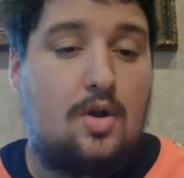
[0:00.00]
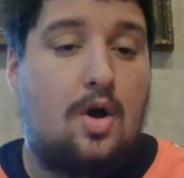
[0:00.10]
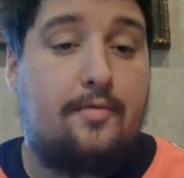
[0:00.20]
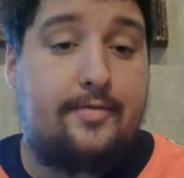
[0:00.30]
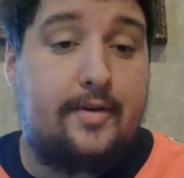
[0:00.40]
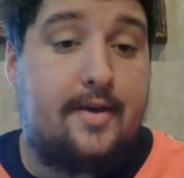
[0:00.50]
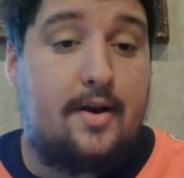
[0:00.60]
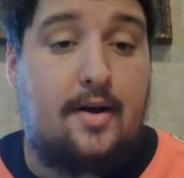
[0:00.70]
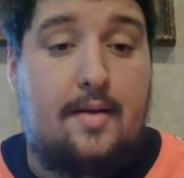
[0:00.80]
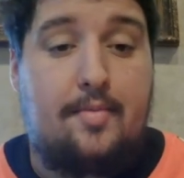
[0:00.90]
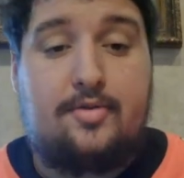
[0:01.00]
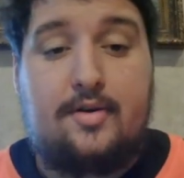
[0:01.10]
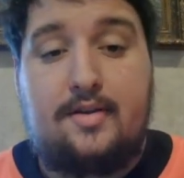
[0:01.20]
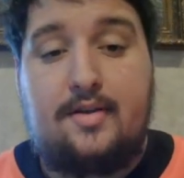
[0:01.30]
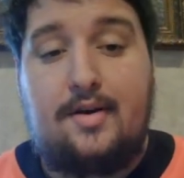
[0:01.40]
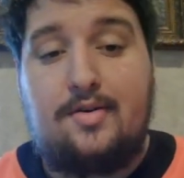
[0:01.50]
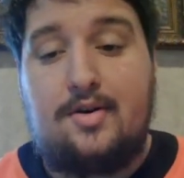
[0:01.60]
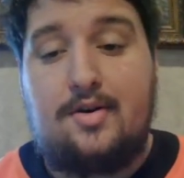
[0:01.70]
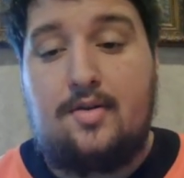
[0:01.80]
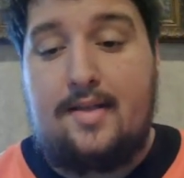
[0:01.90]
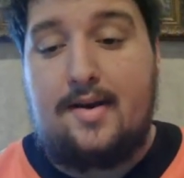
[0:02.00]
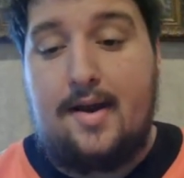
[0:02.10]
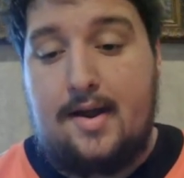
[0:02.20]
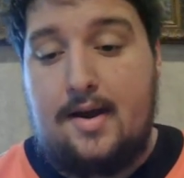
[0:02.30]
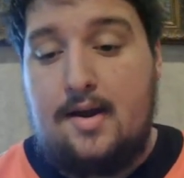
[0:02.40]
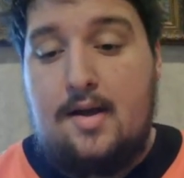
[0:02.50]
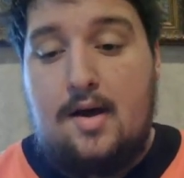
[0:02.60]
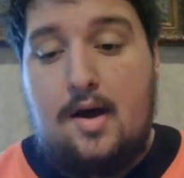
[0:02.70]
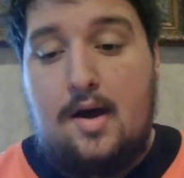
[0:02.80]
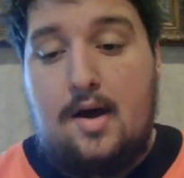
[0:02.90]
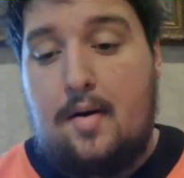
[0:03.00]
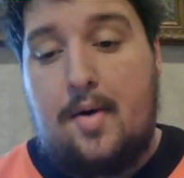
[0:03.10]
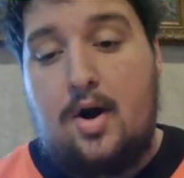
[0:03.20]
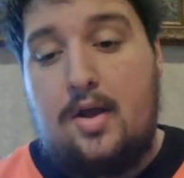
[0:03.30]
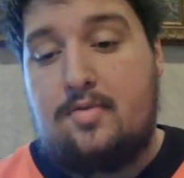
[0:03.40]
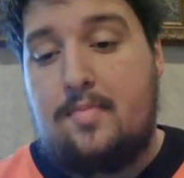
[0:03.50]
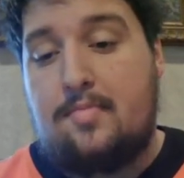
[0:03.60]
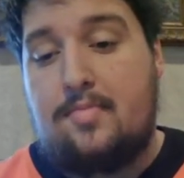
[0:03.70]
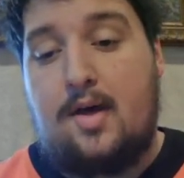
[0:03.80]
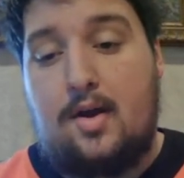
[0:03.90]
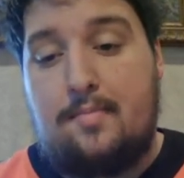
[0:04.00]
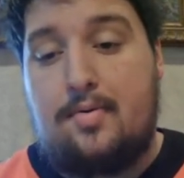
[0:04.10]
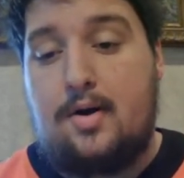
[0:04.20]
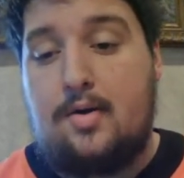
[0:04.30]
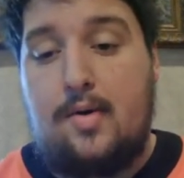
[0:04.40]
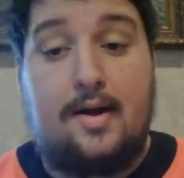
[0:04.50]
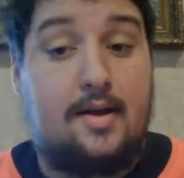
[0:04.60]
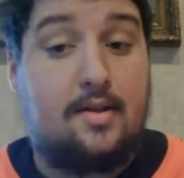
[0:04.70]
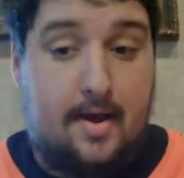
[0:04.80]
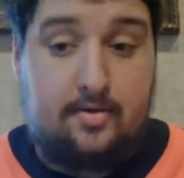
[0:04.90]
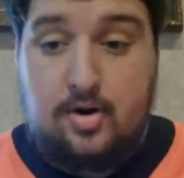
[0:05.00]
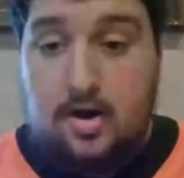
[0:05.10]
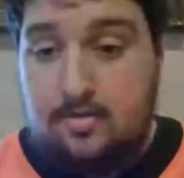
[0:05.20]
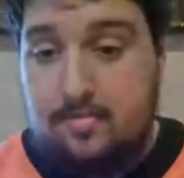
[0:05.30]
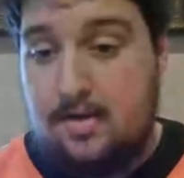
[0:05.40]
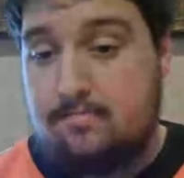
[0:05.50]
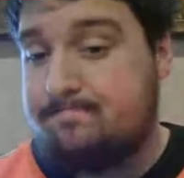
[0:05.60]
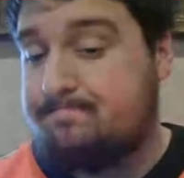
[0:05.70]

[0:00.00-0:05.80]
Hopefully they're able to continue to do that tonight. Amarius Mims held up pretty well against Max Crosby.